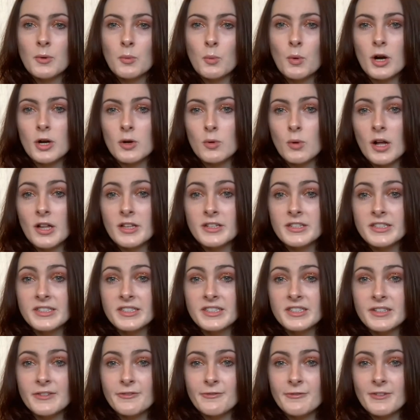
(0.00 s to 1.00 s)
what
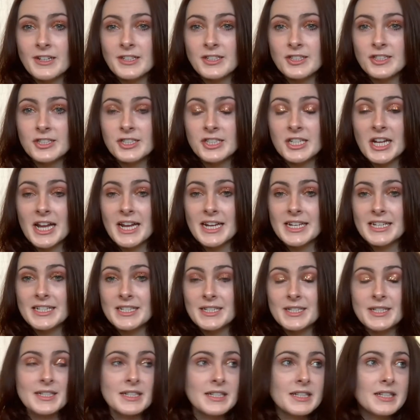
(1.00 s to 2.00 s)
qualities
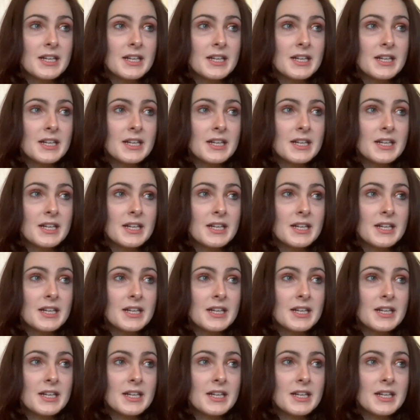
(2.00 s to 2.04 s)
differentiate